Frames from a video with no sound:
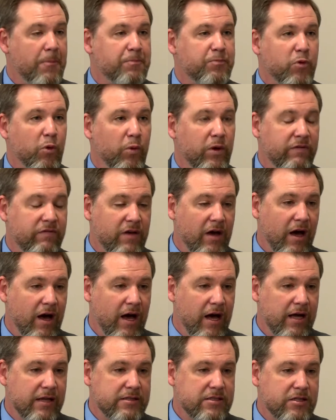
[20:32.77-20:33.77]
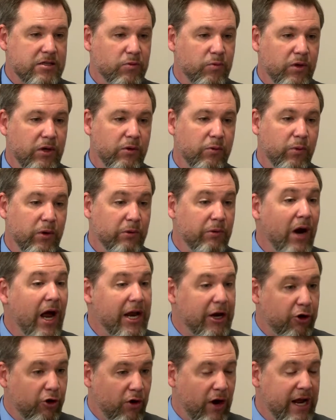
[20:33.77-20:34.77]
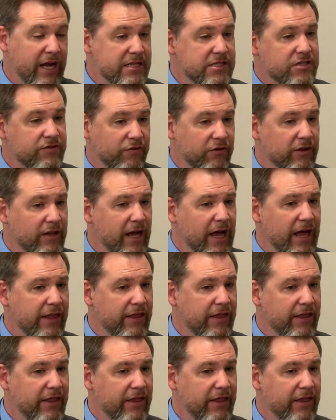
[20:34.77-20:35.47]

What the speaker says: We write grants for that.